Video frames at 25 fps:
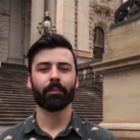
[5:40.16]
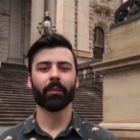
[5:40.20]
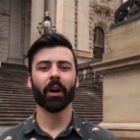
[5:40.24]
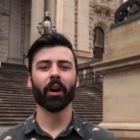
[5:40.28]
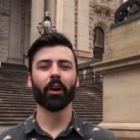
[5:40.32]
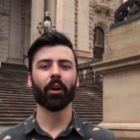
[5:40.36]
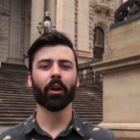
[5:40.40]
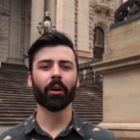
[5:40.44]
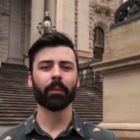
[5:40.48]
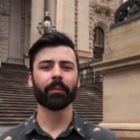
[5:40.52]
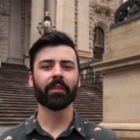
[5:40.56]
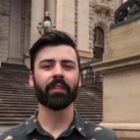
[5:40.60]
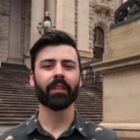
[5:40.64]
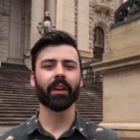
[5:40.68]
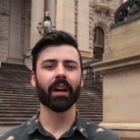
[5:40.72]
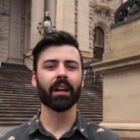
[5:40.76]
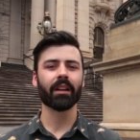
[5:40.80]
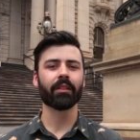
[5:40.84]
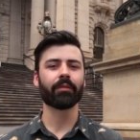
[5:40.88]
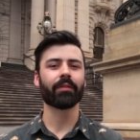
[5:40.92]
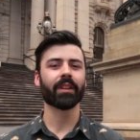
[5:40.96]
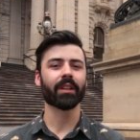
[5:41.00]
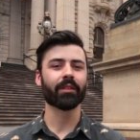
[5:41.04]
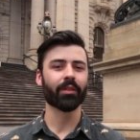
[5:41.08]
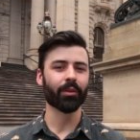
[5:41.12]
My home
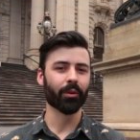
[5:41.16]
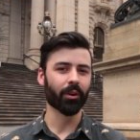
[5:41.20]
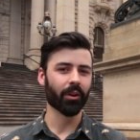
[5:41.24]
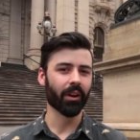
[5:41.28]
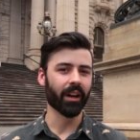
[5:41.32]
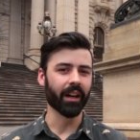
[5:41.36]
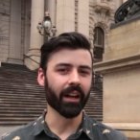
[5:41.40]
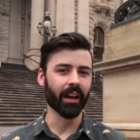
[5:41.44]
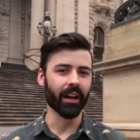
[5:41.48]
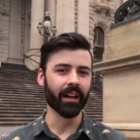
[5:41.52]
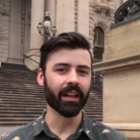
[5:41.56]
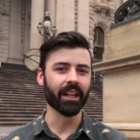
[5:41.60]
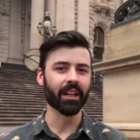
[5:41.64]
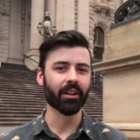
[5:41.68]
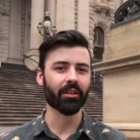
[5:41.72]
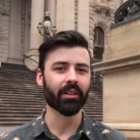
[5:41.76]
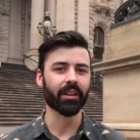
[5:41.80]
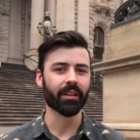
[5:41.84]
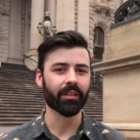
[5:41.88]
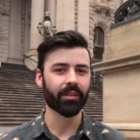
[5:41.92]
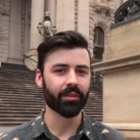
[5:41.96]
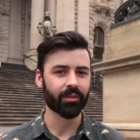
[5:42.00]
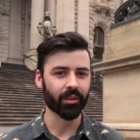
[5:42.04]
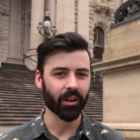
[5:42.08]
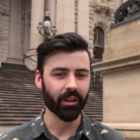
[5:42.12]
state of Victoria here
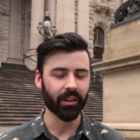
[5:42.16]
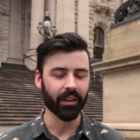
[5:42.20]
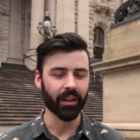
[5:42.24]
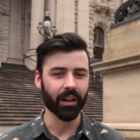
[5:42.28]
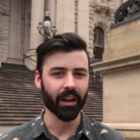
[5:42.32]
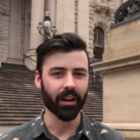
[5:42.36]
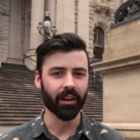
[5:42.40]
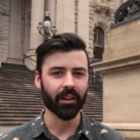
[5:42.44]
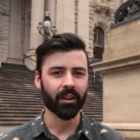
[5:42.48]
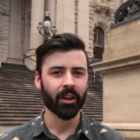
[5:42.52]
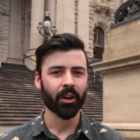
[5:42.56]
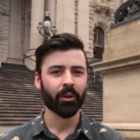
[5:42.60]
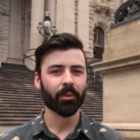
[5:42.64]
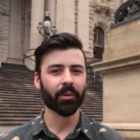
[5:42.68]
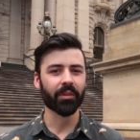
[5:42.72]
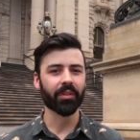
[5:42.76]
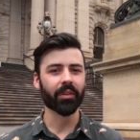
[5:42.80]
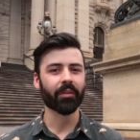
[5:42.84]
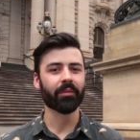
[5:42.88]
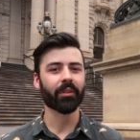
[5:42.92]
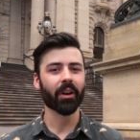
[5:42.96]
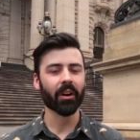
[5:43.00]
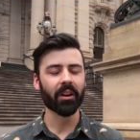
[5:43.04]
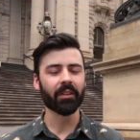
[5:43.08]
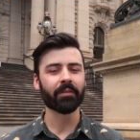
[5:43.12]
in Australia was
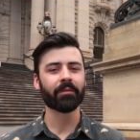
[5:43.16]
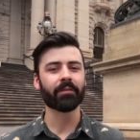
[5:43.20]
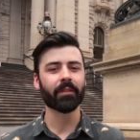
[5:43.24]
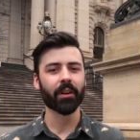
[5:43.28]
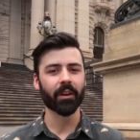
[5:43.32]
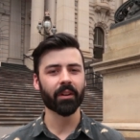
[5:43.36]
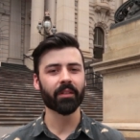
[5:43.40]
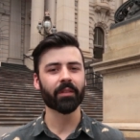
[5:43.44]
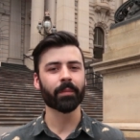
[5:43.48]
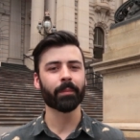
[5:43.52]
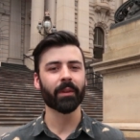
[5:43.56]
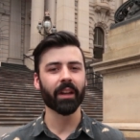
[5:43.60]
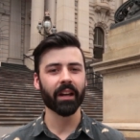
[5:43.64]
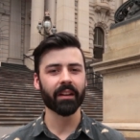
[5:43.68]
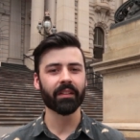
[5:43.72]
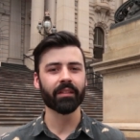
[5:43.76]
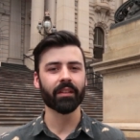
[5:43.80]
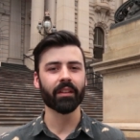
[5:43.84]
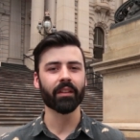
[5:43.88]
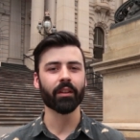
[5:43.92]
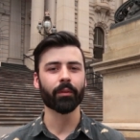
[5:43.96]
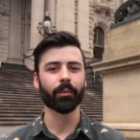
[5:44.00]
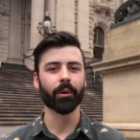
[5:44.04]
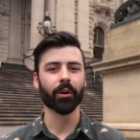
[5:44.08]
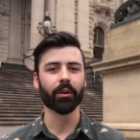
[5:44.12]
the very first place
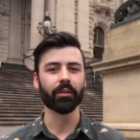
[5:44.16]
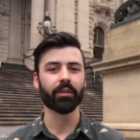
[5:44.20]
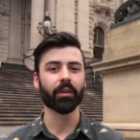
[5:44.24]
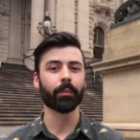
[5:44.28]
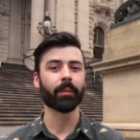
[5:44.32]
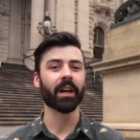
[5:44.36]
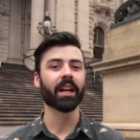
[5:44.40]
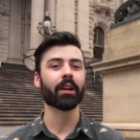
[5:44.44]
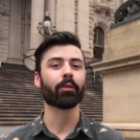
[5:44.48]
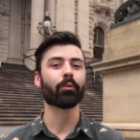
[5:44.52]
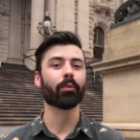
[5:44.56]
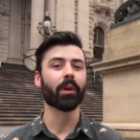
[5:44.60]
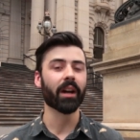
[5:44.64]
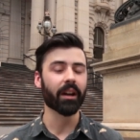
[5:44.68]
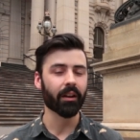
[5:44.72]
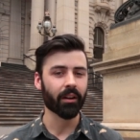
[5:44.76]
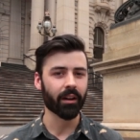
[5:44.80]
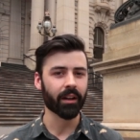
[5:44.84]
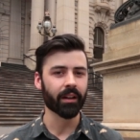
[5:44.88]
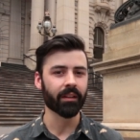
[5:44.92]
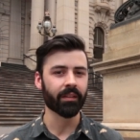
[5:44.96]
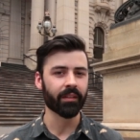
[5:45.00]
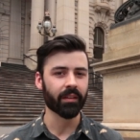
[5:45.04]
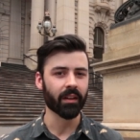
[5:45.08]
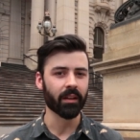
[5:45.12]
in the world to make
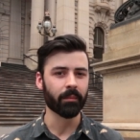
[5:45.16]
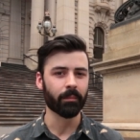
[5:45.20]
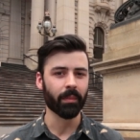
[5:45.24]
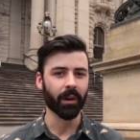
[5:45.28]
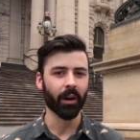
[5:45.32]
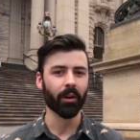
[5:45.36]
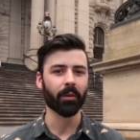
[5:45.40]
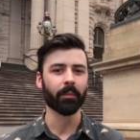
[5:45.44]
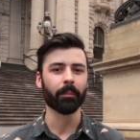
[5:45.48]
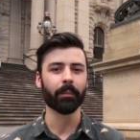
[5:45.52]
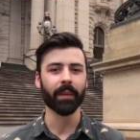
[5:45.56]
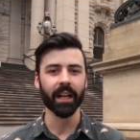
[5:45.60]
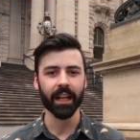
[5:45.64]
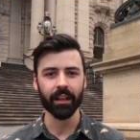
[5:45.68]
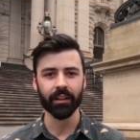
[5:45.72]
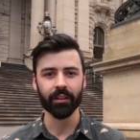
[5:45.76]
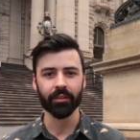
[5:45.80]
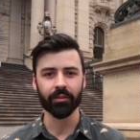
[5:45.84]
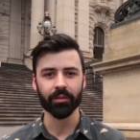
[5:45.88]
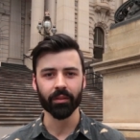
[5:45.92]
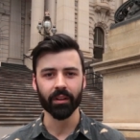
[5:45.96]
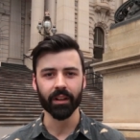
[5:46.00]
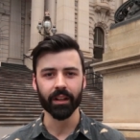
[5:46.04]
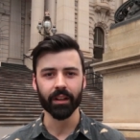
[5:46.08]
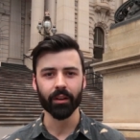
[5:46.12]
wearing a seatbelt
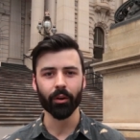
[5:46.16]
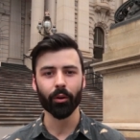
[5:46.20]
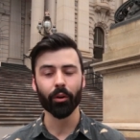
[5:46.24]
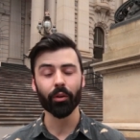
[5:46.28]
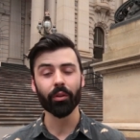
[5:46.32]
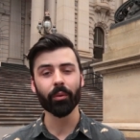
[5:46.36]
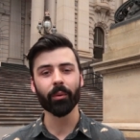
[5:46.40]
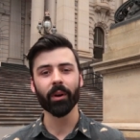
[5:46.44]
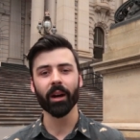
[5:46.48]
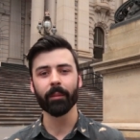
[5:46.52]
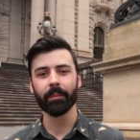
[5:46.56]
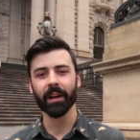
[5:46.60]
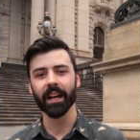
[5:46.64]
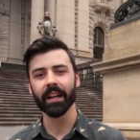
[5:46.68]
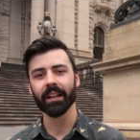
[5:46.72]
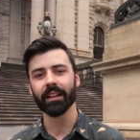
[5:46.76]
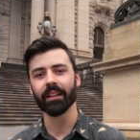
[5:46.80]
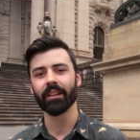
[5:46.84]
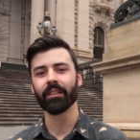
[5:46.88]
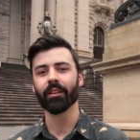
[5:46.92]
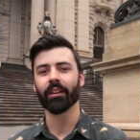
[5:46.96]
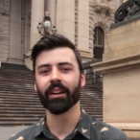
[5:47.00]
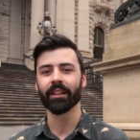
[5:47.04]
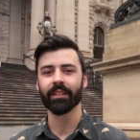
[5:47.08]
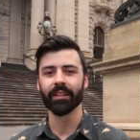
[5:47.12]
mandatory all the way back
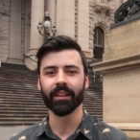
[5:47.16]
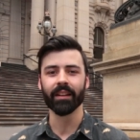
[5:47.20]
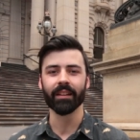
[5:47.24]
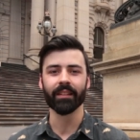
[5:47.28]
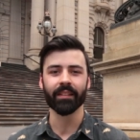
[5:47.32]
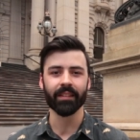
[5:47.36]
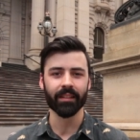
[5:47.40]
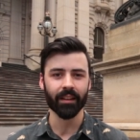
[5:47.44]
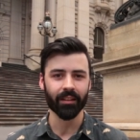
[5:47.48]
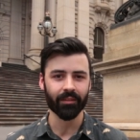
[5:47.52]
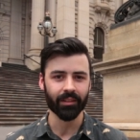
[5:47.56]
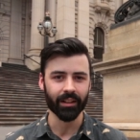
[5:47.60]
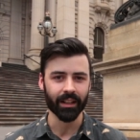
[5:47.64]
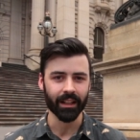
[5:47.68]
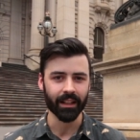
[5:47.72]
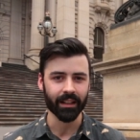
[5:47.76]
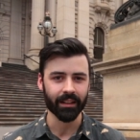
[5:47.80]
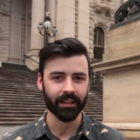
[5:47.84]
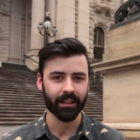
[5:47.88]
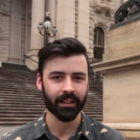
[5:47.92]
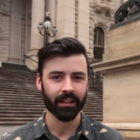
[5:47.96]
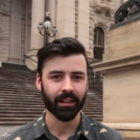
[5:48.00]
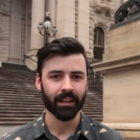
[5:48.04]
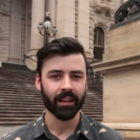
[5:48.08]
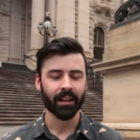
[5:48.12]
in
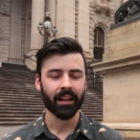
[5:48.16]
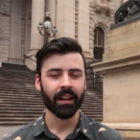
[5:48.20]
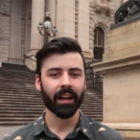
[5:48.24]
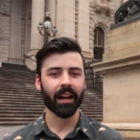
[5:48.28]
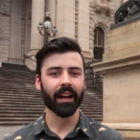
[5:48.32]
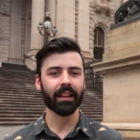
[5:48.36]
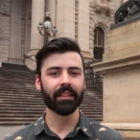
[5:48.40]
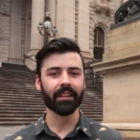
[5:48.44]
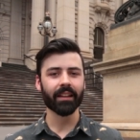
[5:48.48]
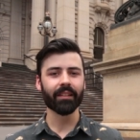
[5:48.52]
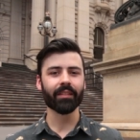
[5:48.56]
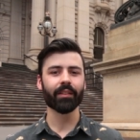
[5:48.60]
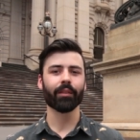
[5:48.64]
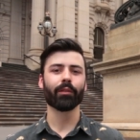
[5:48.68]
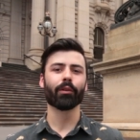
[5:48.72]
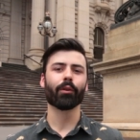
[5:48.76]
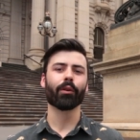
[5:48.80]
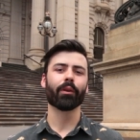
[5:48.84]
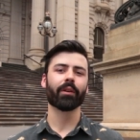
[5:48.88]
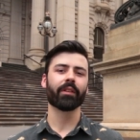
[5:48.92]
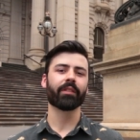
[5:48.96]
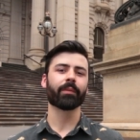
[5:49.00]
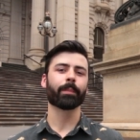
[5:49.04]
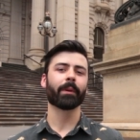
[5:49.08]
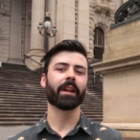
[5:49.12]
1970 and this
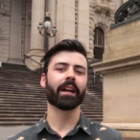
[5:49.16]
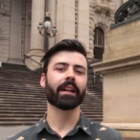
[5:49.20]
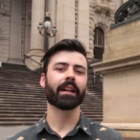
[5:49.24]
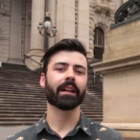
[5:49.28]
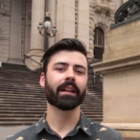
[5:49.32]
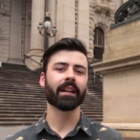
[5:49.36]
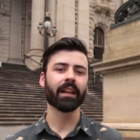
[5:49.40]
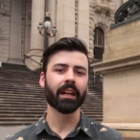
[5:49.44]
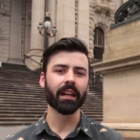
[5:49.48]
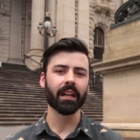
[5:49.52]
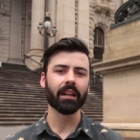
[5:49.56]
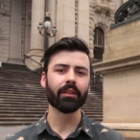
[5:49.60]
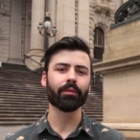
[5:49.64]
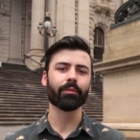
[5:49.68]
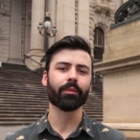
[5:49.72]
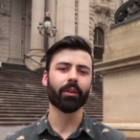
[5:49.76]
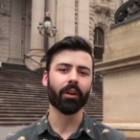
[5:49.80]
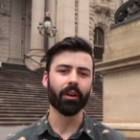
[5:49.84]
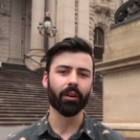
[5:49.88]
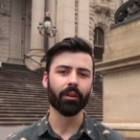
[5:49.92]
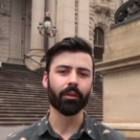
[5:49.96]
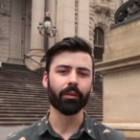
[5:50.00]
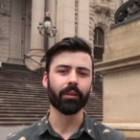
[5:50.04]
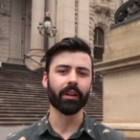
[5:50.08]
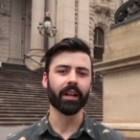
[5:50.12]
law has played a key
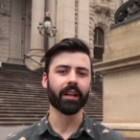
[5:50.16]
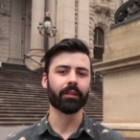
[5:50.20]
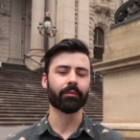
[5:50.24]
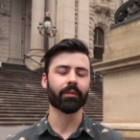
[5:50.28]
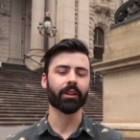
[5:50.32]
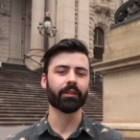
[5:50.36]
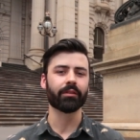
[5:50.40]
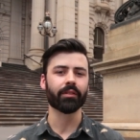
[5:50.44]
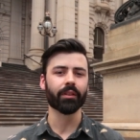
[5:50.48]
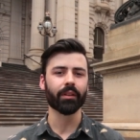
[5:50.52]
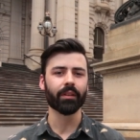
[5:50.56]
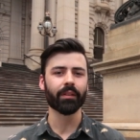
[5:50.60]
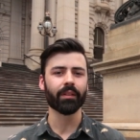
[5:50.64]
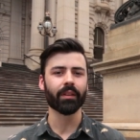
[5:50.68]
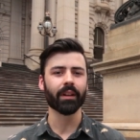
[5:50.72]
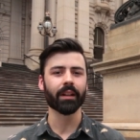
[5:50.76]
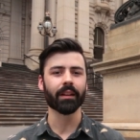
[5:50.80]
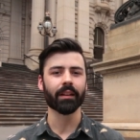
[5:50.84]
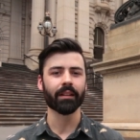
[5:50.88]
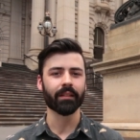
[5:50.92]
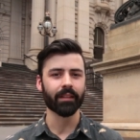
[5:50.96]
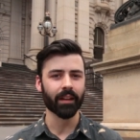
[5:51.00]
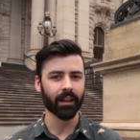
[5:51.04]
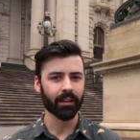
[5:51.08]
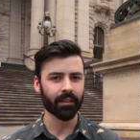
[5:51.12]
role in reducing
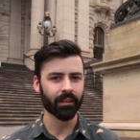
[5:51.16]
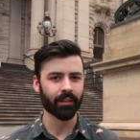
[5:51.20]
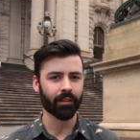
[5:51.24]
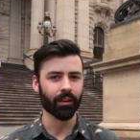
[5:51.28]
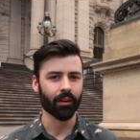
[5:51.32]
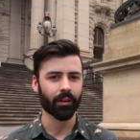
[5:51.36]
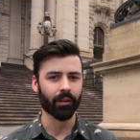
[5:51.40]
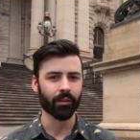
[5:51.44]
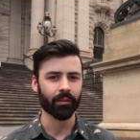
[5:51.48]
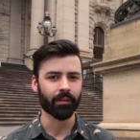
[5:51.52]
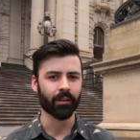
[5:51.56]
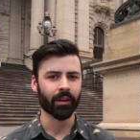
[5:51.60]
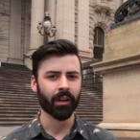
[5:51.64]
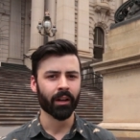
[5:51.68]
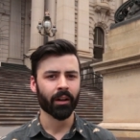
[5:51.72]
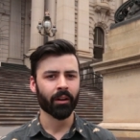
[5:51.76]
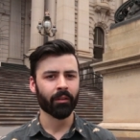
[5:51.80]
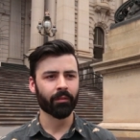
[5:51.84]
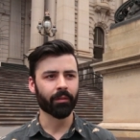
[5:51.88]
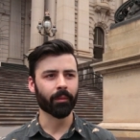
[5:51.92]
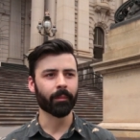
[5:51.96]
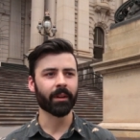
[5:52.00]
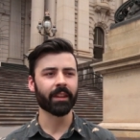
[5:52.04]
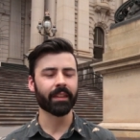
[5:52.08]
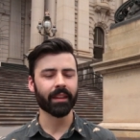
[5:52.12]
the death toll
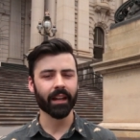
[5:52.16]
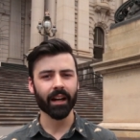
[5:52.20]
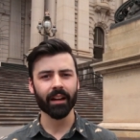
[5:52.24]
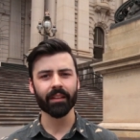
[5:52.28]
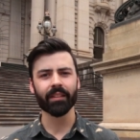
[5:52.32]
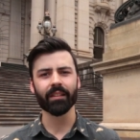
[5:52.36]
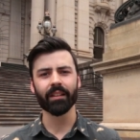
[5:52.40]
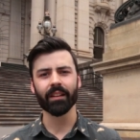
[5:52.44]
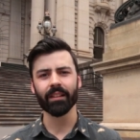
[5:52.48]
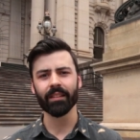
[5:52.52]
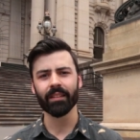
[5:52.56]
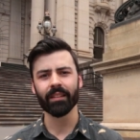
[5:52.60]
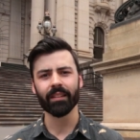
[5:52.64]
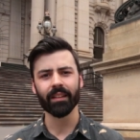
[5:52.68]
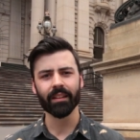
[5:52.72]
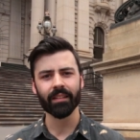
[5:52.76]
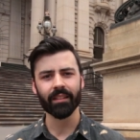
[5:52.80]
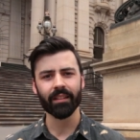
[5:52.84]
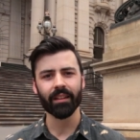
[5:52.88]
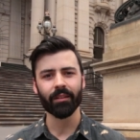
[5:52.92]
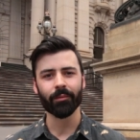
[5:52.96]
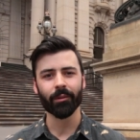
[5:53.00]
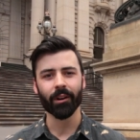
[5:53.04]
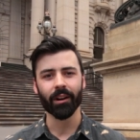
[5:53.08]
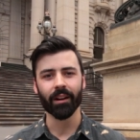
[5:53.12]
from
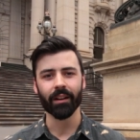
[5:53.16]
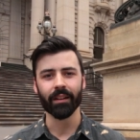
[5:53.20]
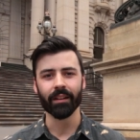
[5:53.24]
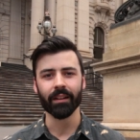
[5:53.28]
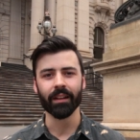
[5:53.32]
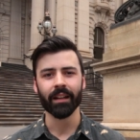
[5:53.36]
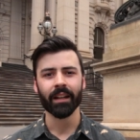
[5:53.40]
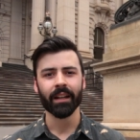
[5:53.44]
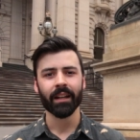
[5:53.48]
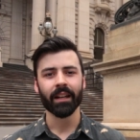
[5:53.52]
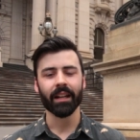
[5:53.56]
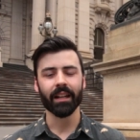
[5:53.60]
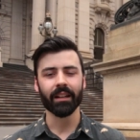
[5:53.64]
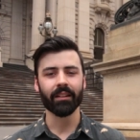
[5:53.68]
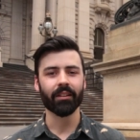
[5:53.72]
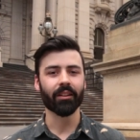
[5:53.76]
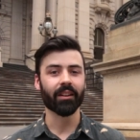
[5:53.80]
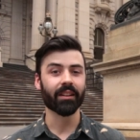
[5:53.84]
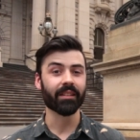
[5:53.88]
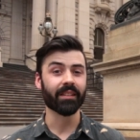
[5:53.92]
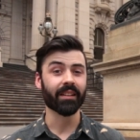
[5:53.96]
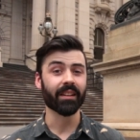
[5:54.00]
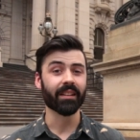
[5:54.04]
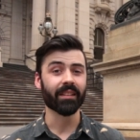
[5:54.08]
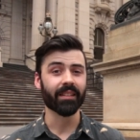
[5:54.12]
1,061 in
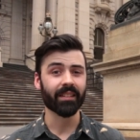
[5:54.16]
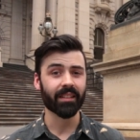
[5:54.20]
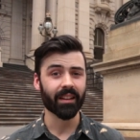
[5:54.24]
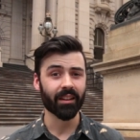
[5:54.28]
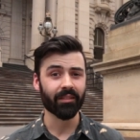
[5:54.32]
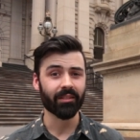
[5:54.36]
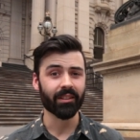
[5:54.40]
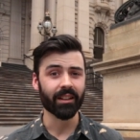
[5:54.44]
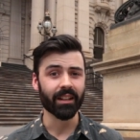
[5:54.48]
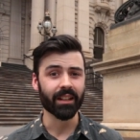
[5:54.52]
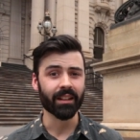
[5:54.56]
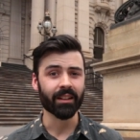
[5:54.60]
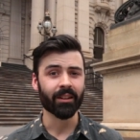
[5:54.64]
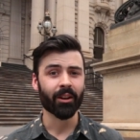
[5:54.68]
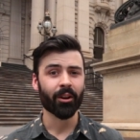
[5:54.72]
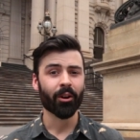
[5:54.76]
1970